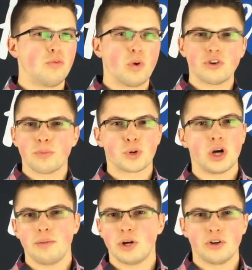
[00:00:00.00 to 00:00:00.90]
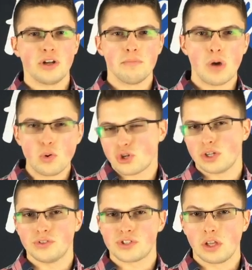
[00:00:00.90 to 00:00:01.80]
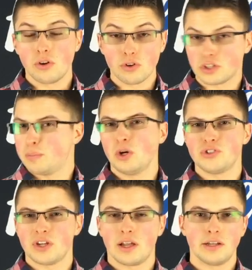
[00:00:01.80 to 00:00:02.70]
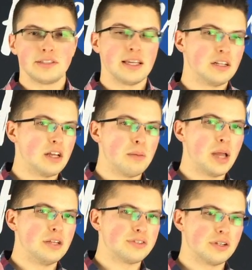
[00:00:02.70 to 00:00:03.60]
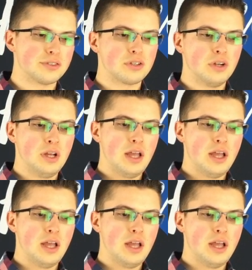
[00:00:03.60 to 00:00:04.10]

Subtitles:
what are the primary emotions that you're experiencing on a day-to-day basis?